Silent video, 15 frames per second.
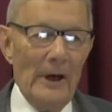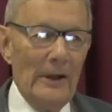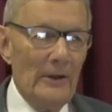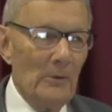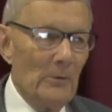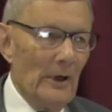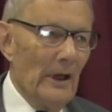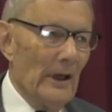
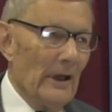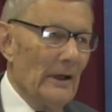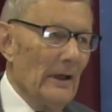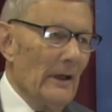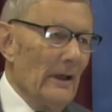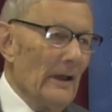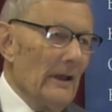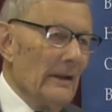By the way,
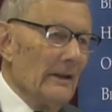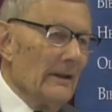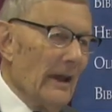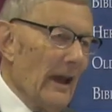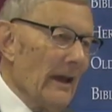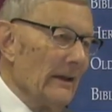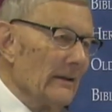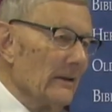
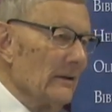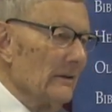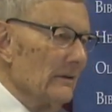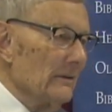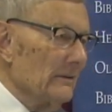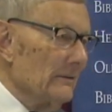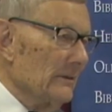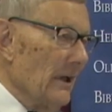that
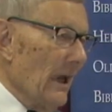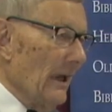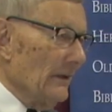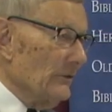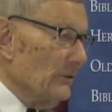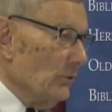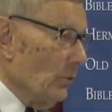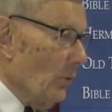
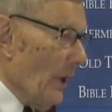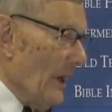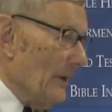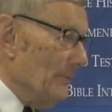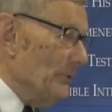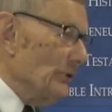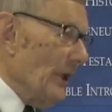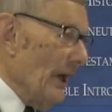text
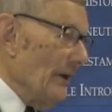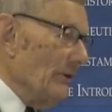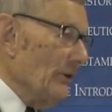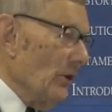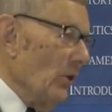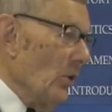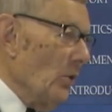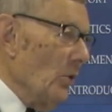wipes
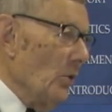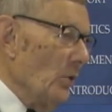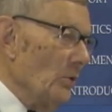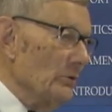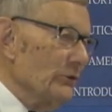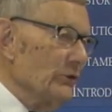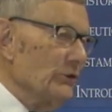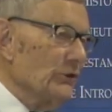out a
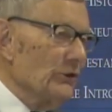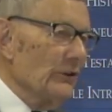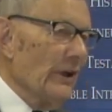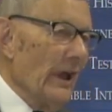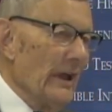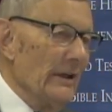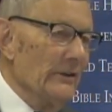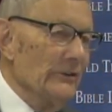whole
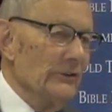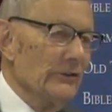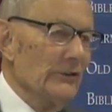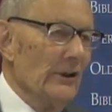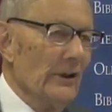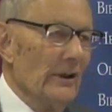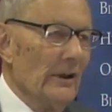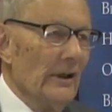
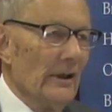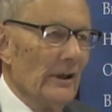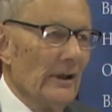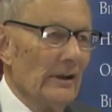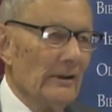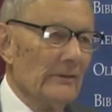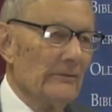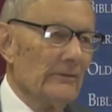slice
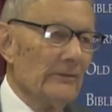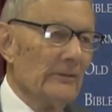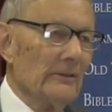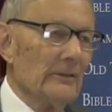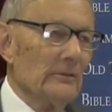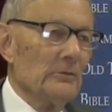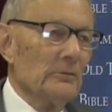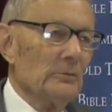of
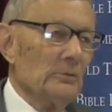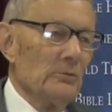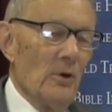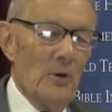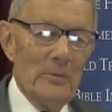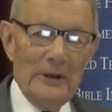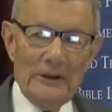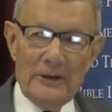
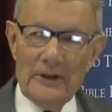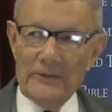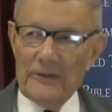Roman